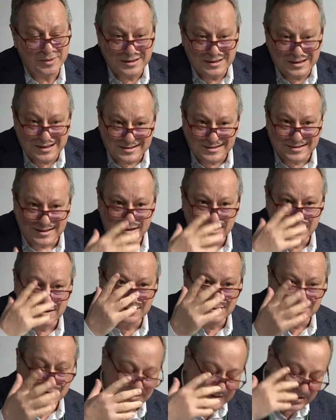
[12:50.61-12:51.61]

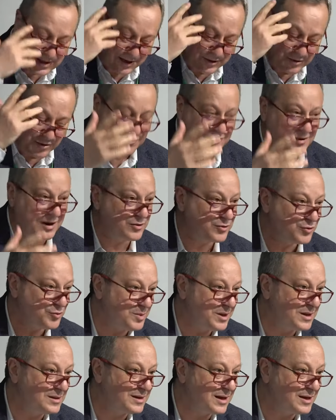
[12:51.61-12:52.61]
Listening to this kind of
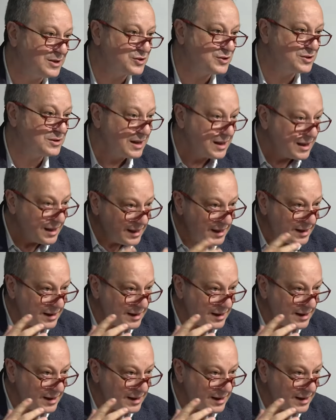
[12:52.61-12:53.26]
argumentation